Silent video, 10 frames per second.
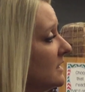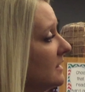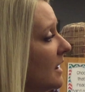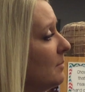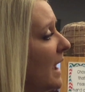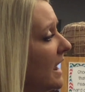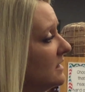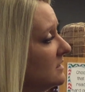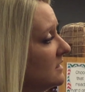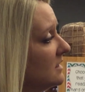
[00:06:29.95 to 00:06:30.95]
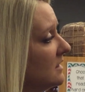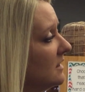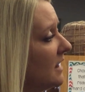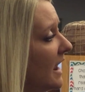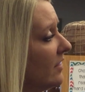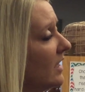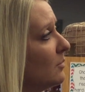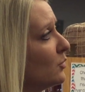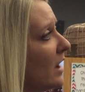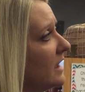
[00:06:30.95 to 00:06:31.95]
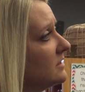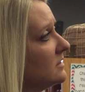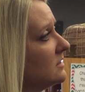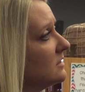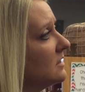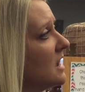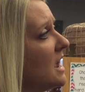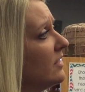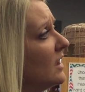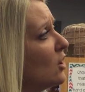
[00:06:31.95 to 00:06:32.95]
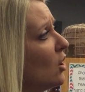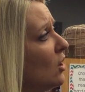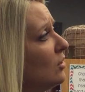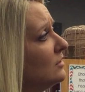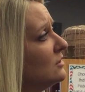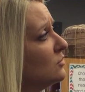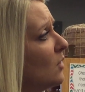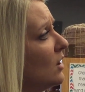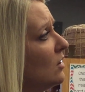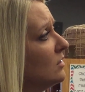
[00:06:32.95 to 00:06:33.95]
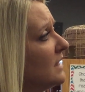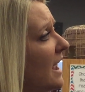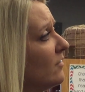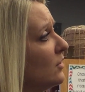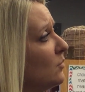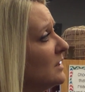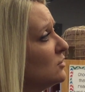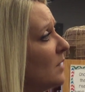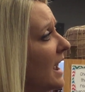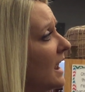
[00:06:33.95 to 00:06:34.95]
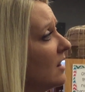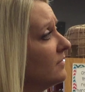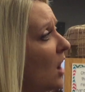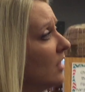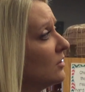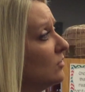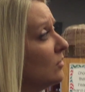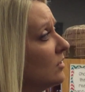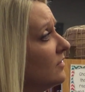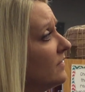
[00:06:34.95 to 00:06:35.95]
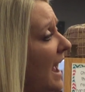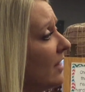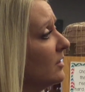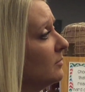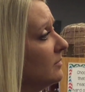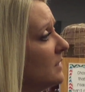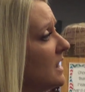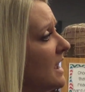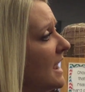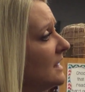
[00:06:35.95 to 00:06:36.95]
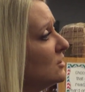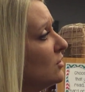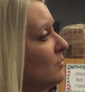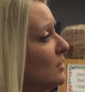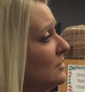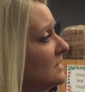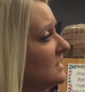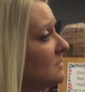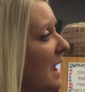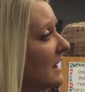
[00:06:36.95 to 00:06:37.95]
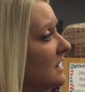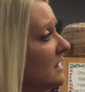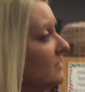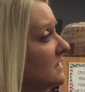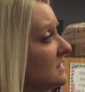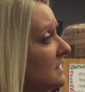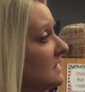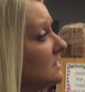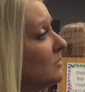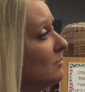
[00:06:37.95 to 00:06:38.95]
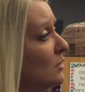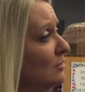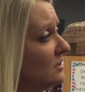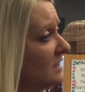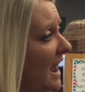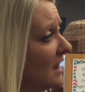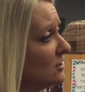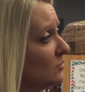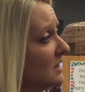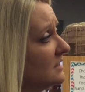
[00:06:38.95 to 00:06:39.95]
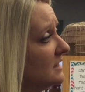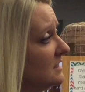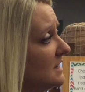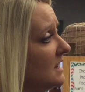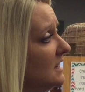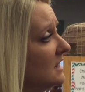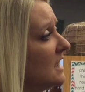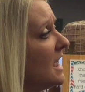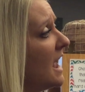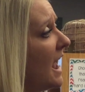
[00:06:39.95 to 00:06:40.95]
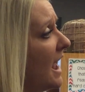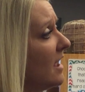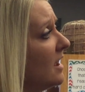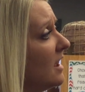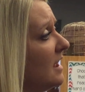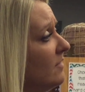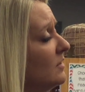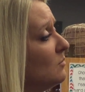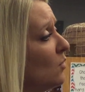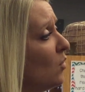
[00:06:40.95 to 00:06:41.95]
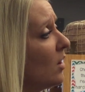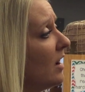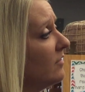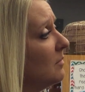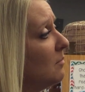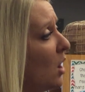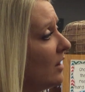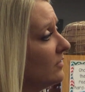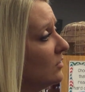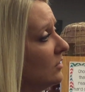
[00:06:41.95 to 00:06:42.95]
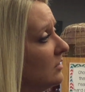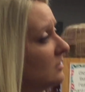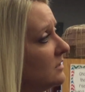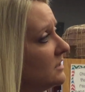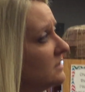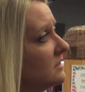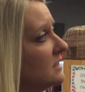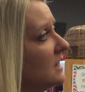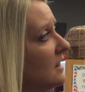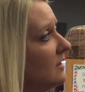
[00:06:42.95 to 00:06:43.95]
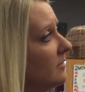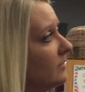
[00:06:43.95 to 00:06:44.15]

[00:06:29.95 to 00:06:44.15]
They pasted and they pressed. They curled and twirled every which way a follicle could fathom, until Moose's magnificent moustache was indeed even more of a marvel to see.